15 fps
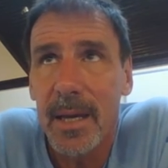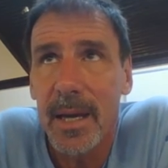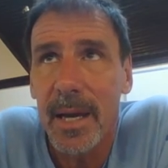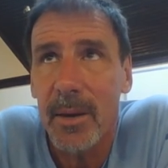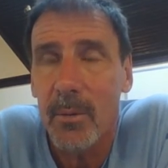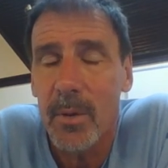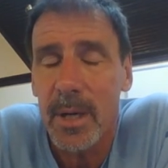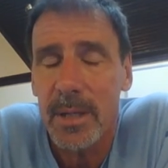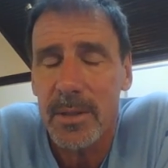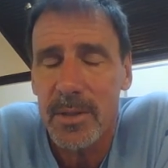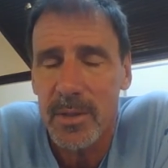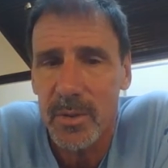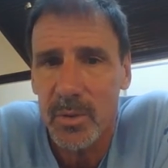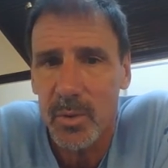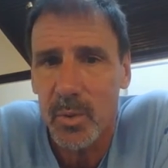I want
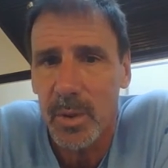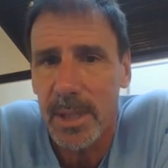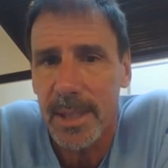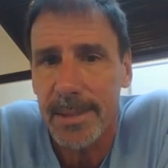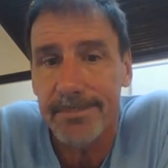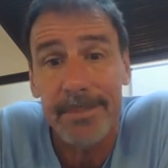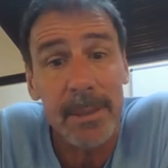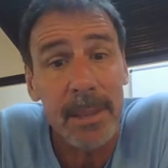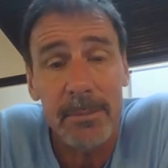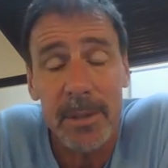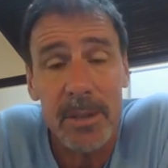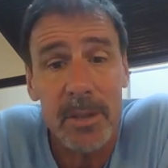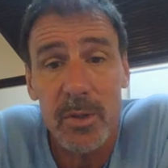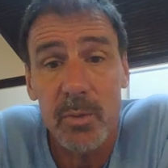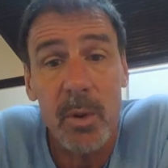to, how
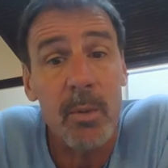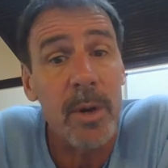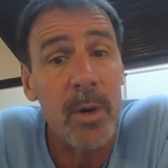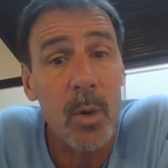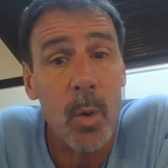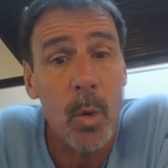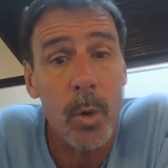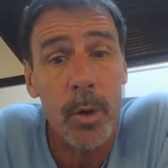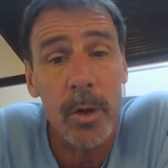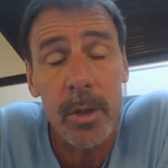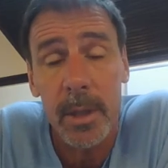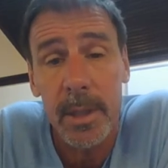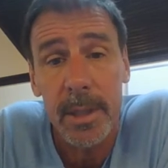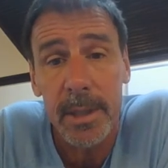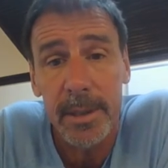much do I want to
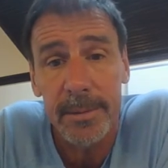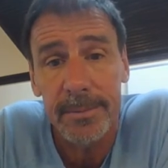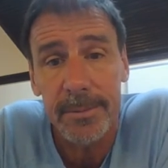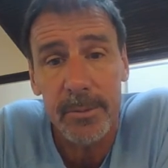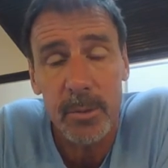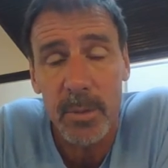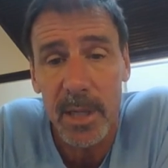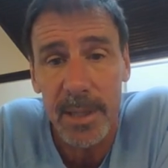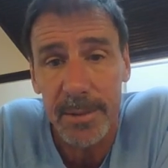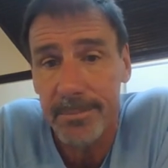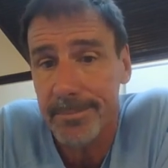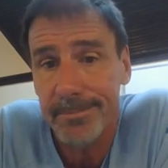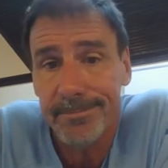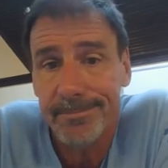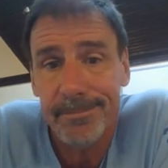order for to
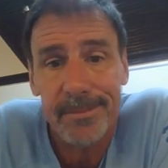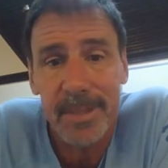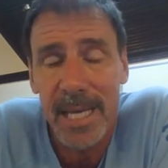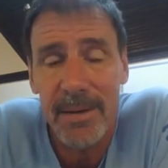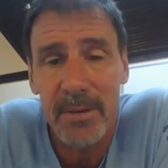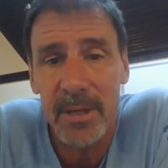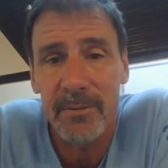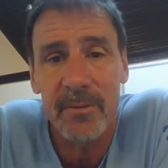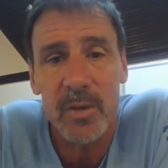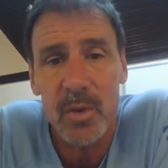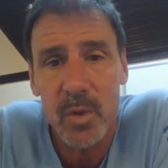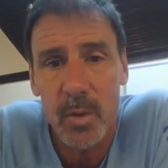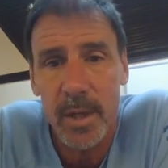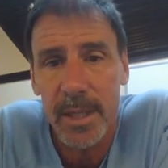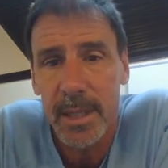have an
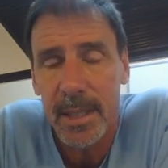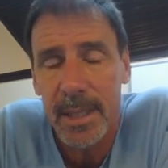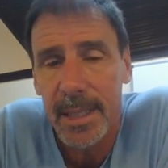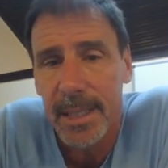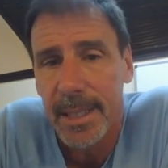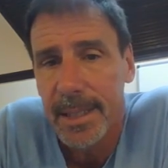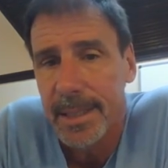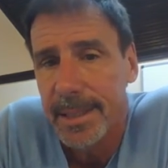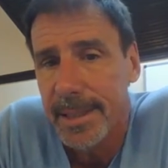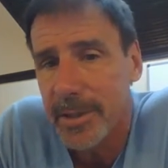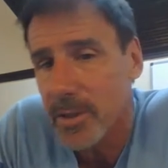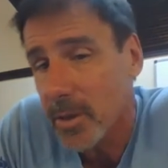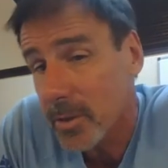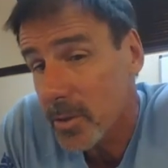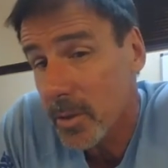inventory.
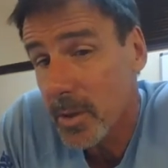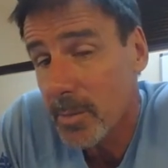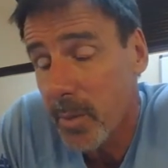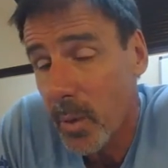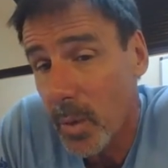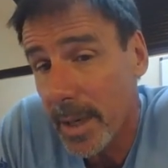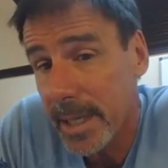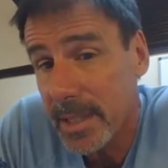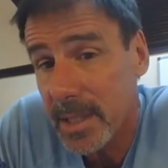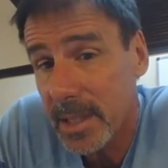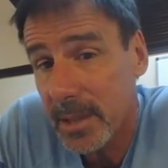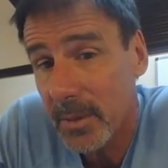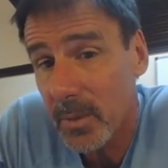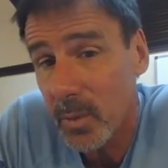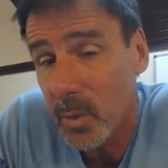It's also the point
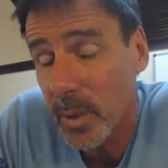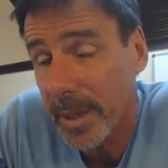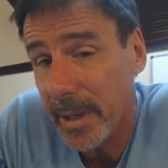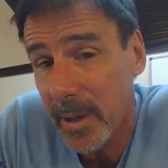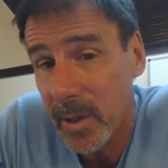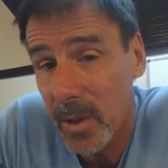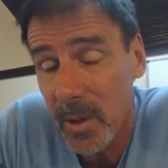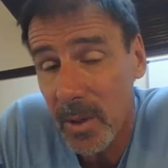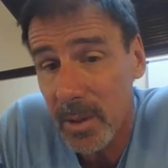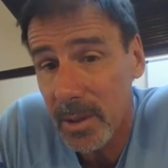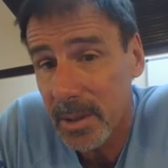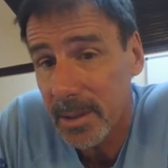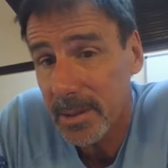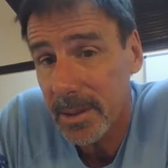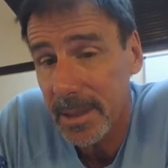where
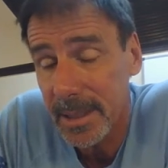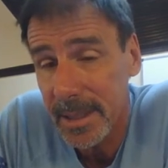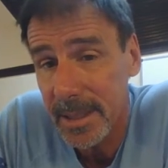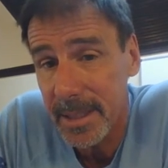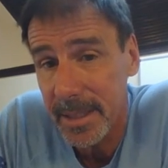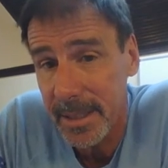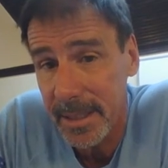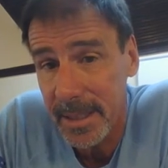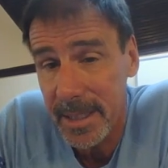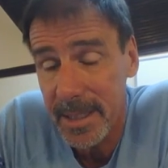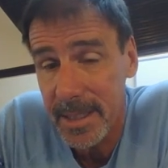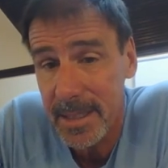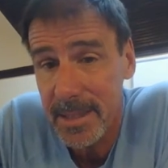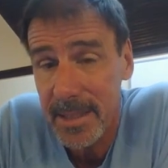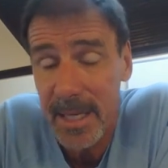
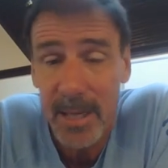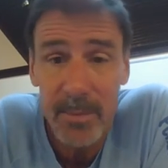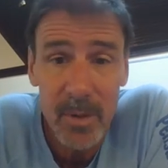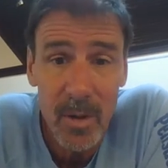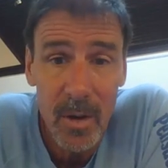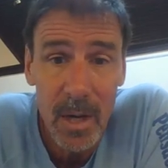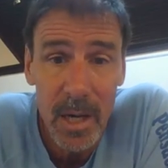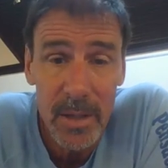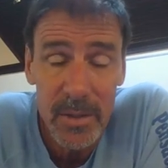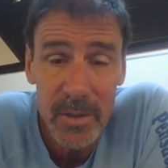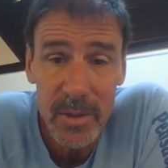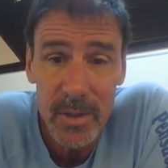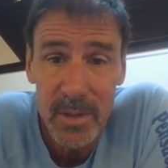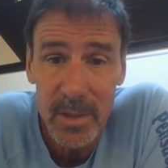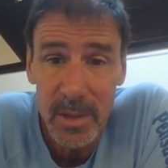the setup
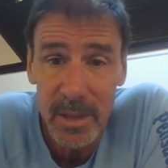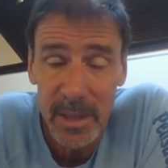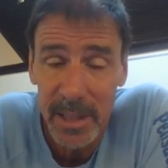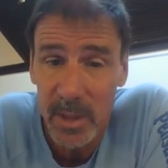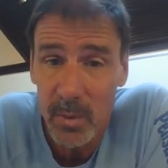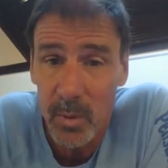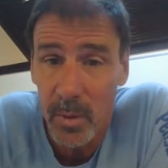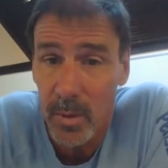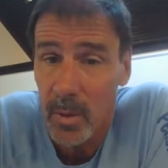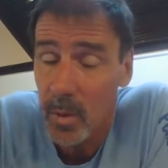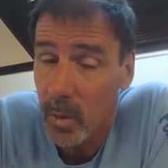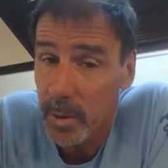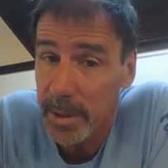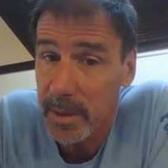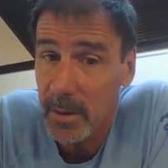costs equal the
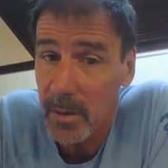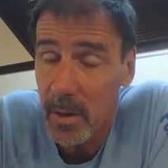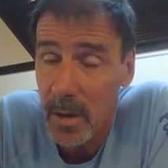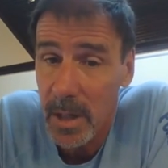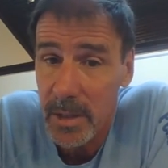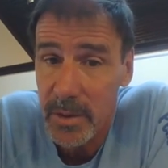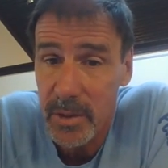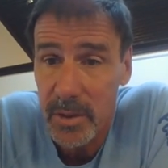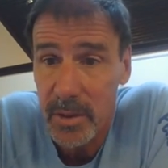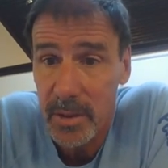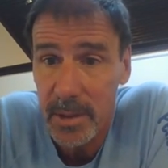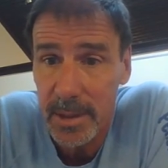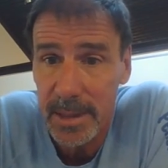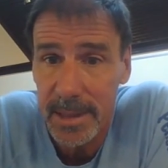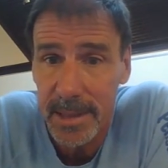holding costs.